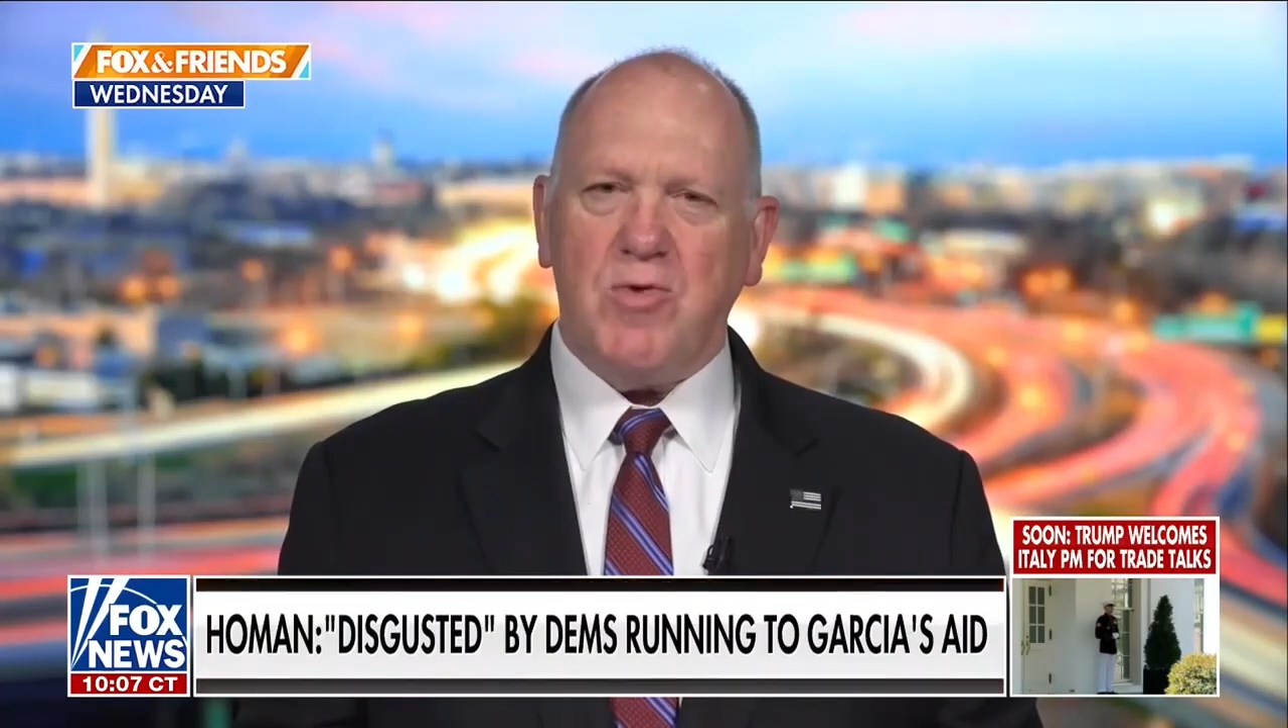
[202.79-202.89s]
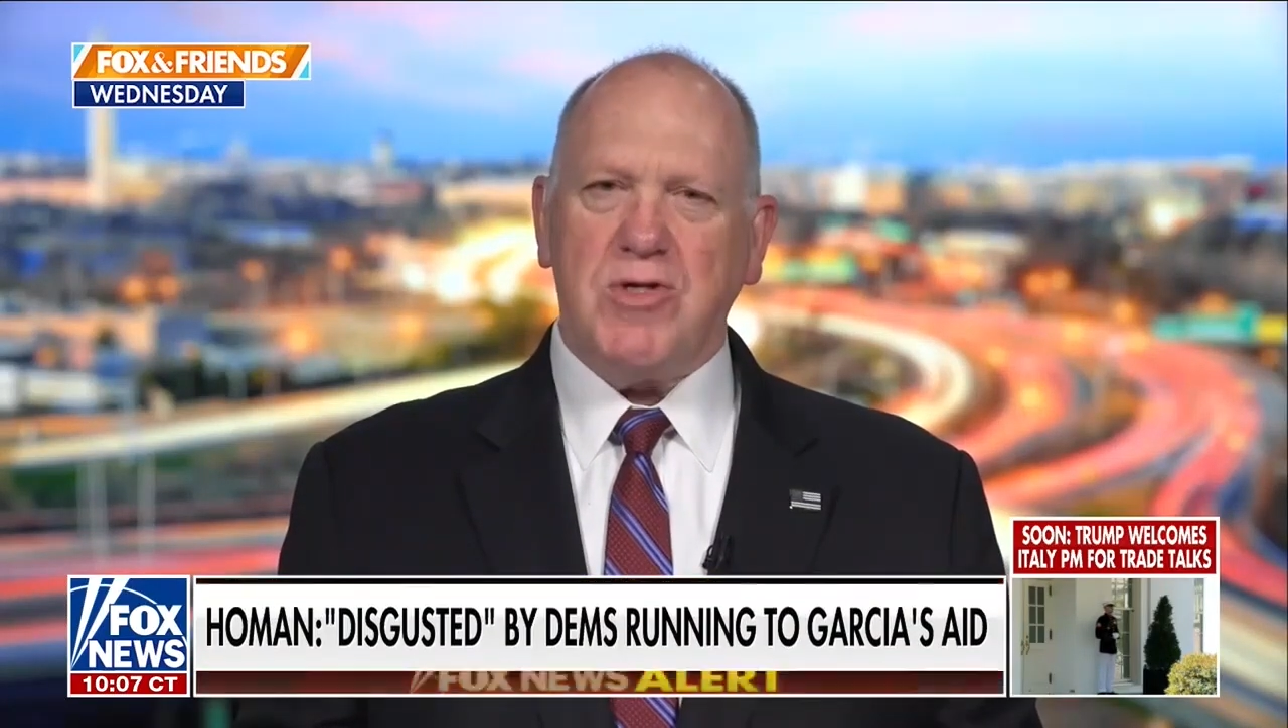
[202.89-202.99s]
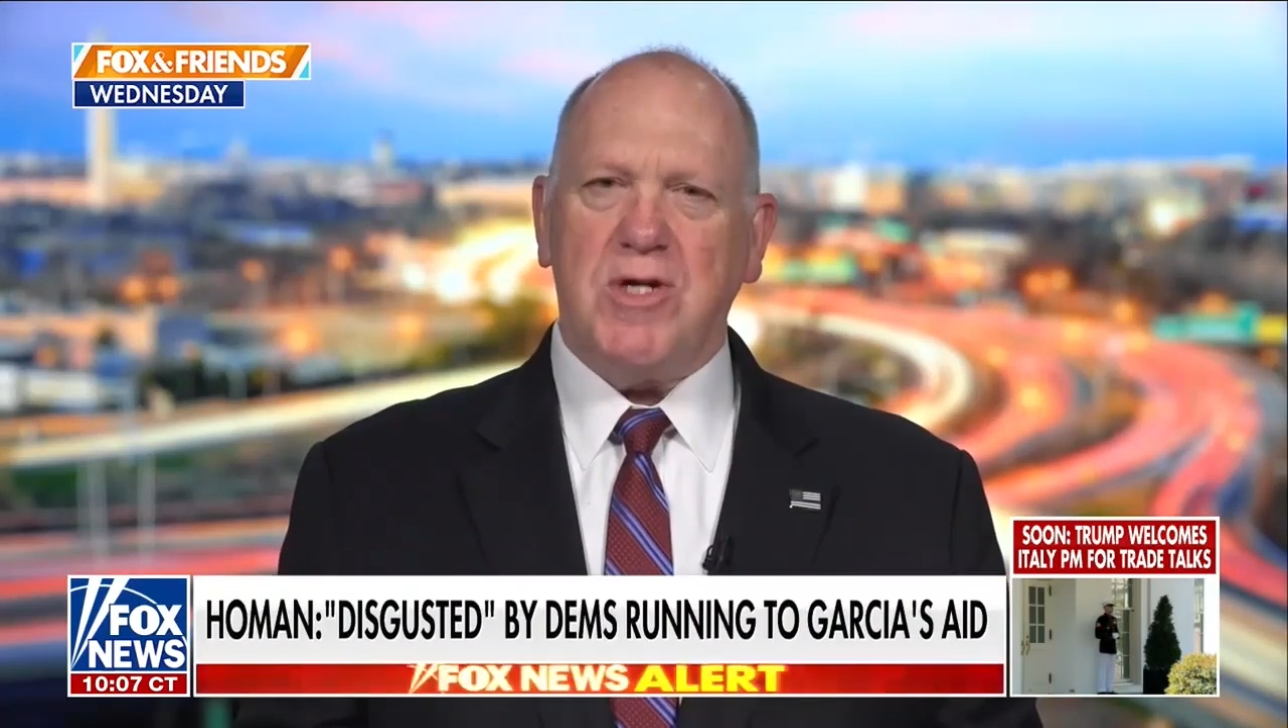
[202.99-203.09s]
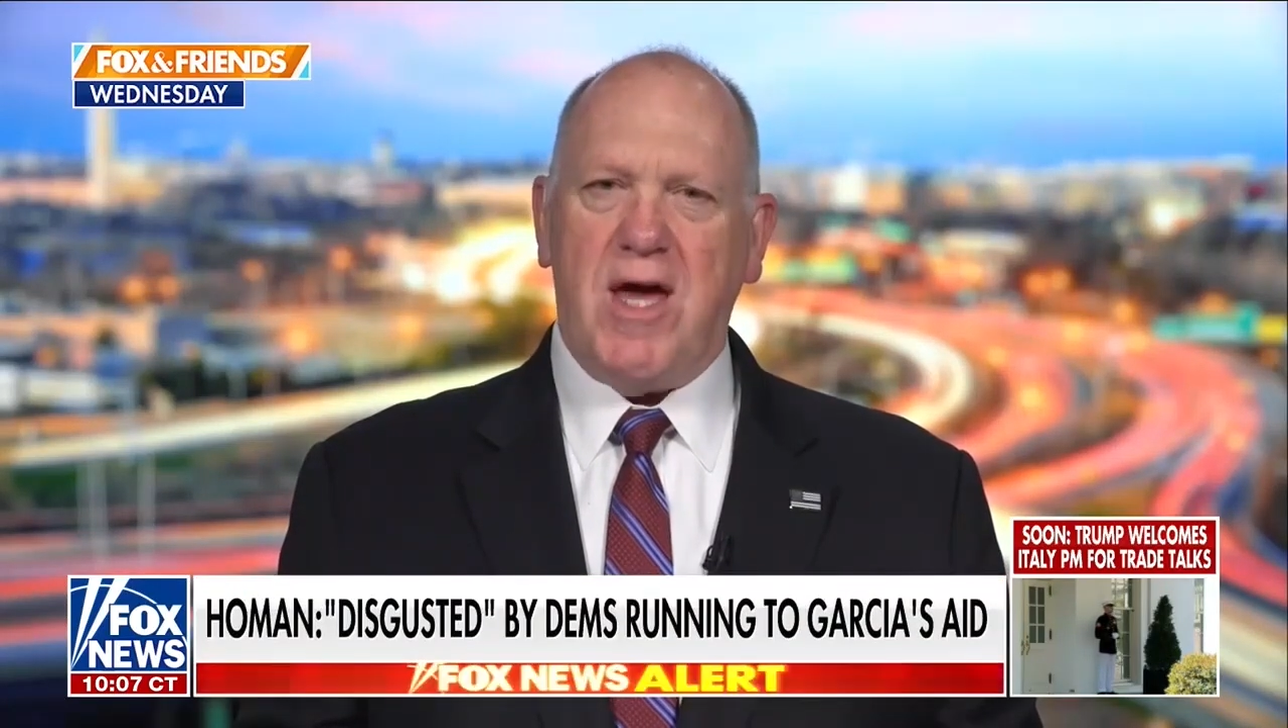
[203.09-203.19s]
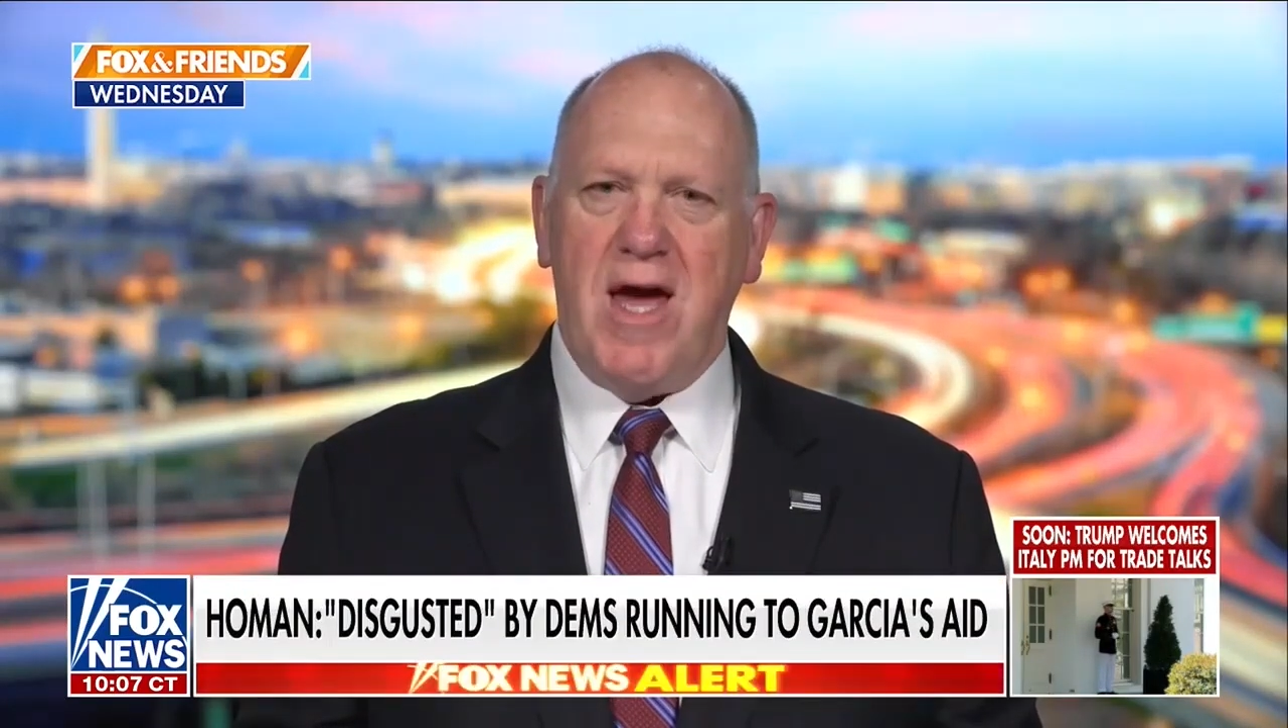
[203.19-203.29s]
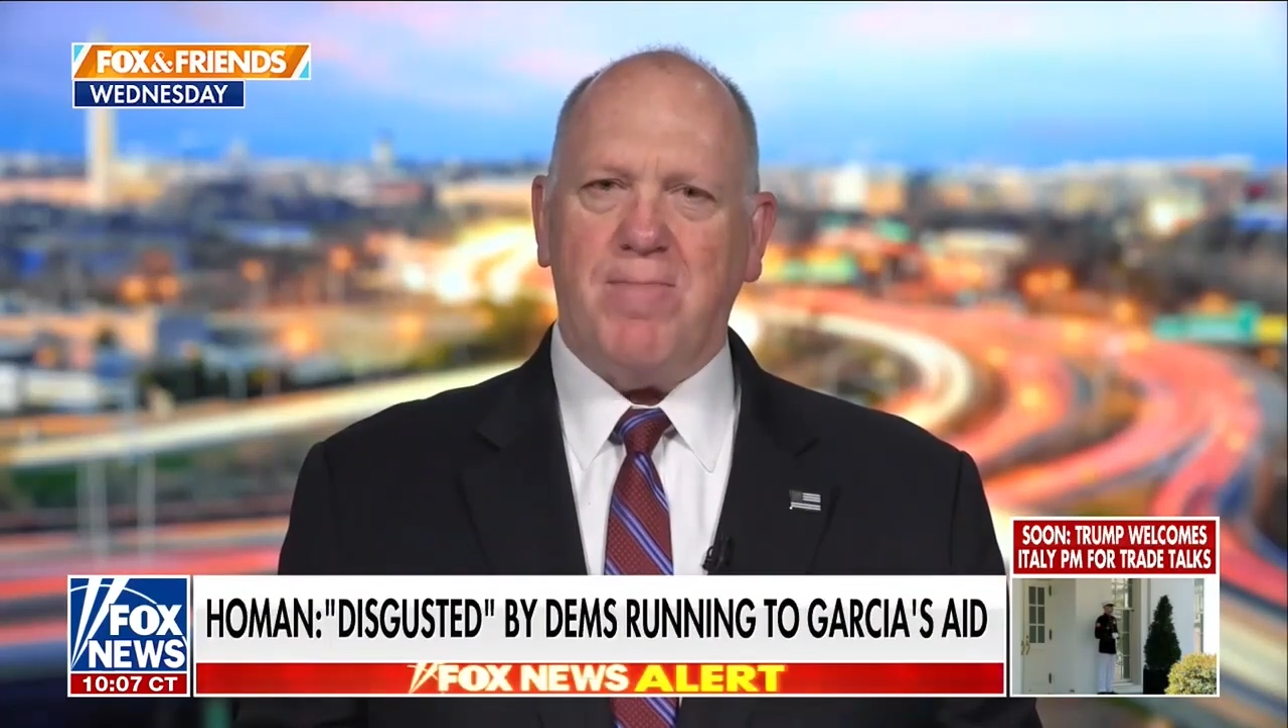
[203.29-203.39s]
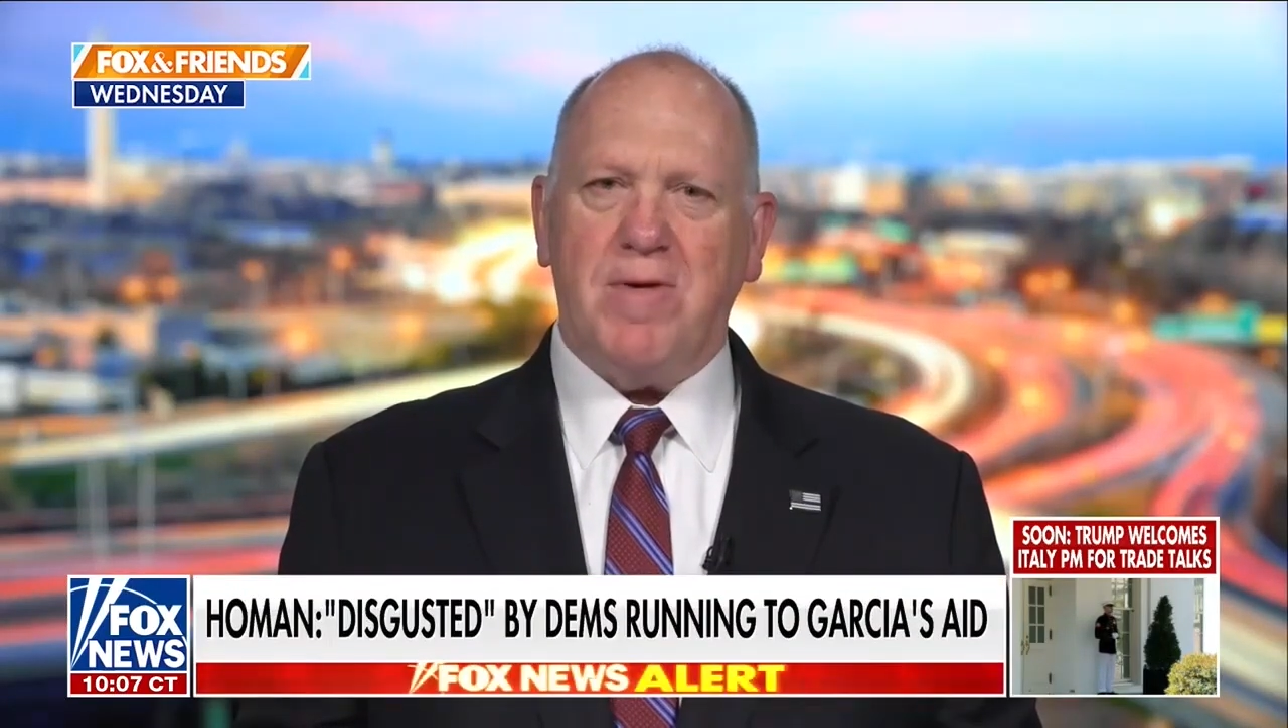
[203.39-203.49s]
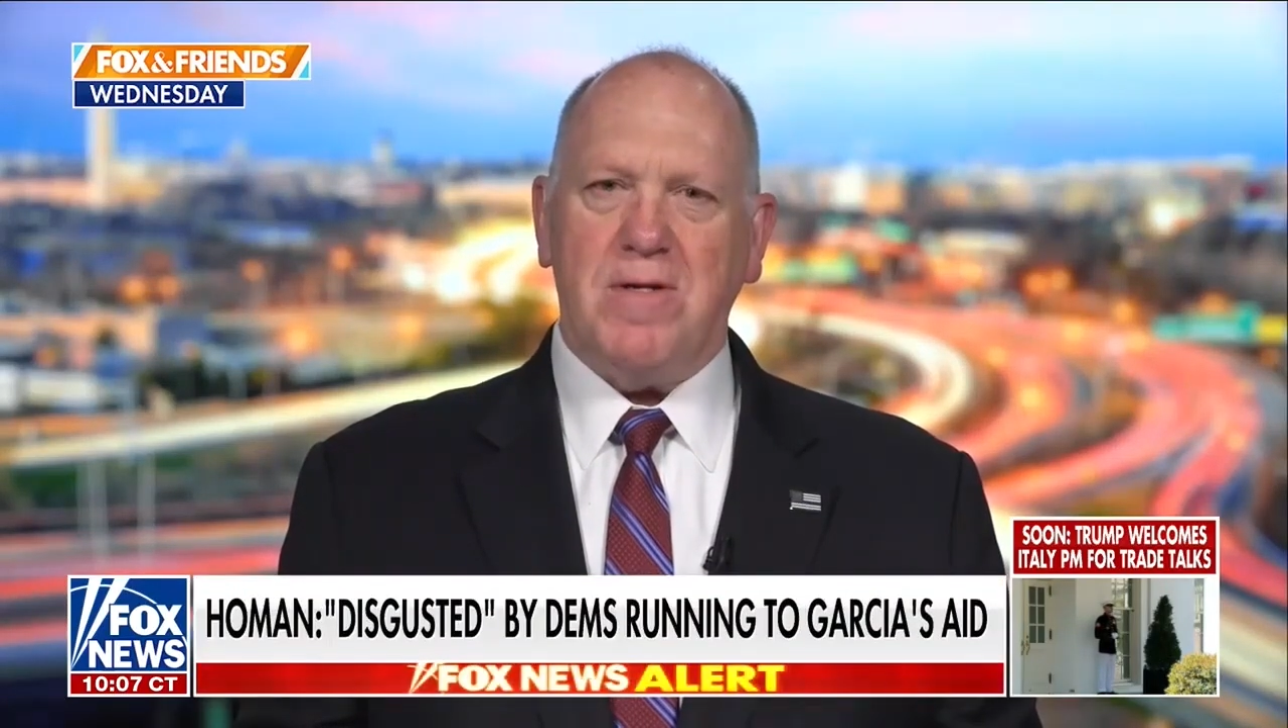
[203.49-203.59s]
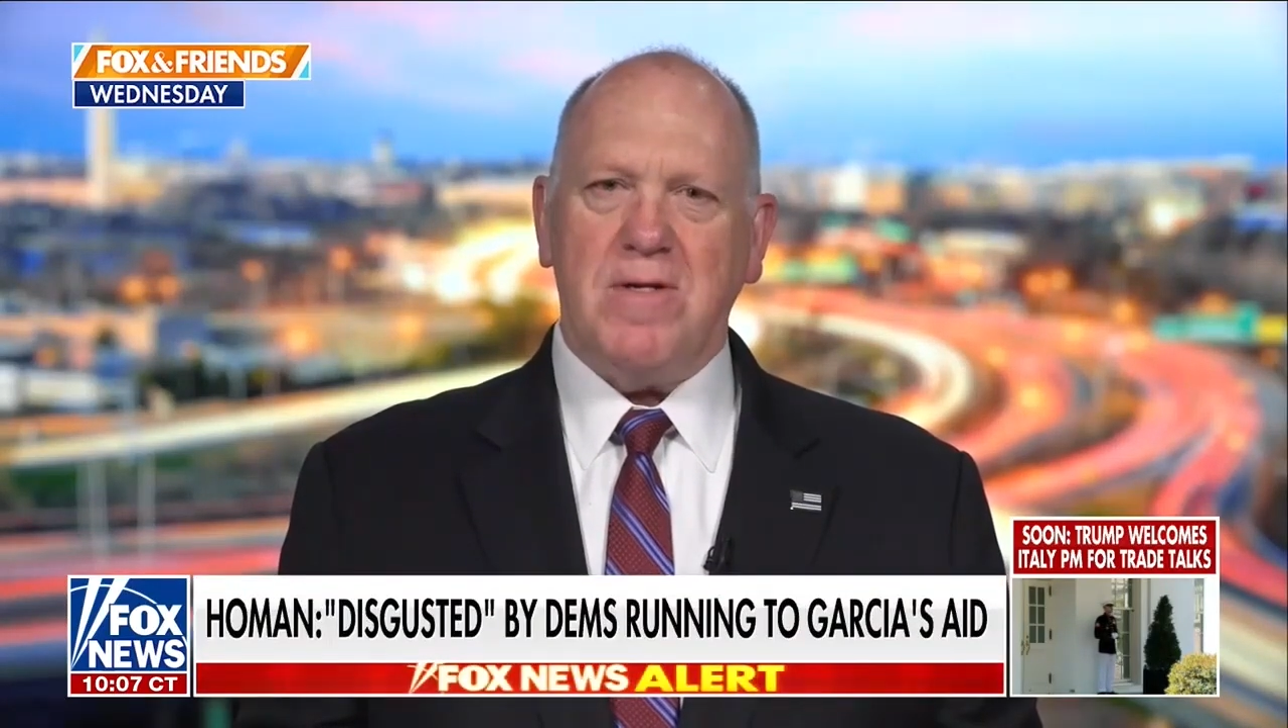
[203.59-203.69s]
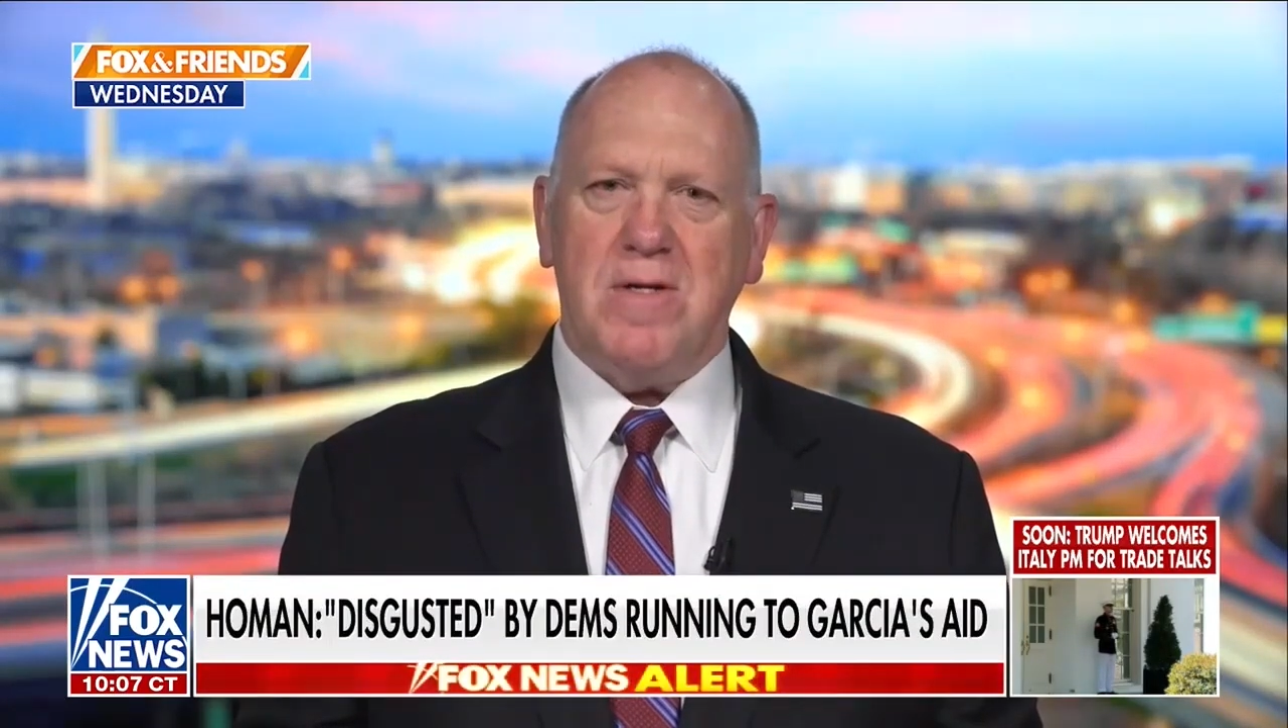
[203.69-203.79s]
what should have
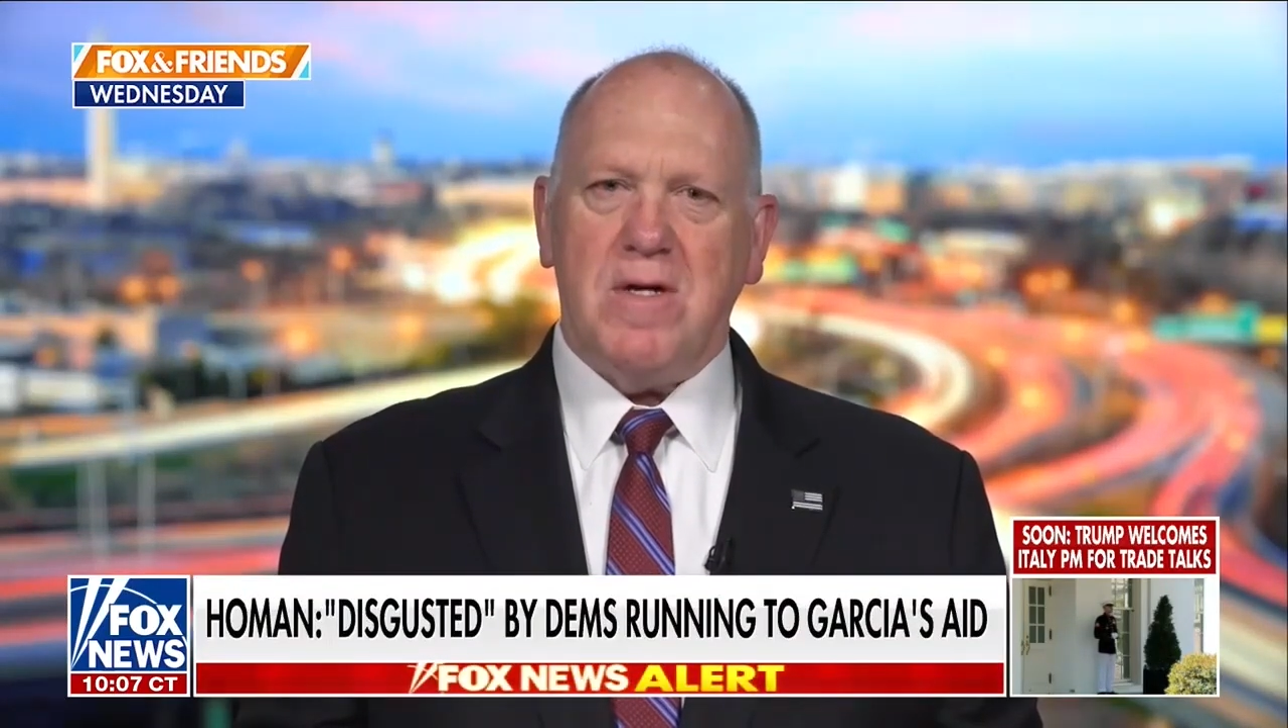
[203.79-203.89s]
happened.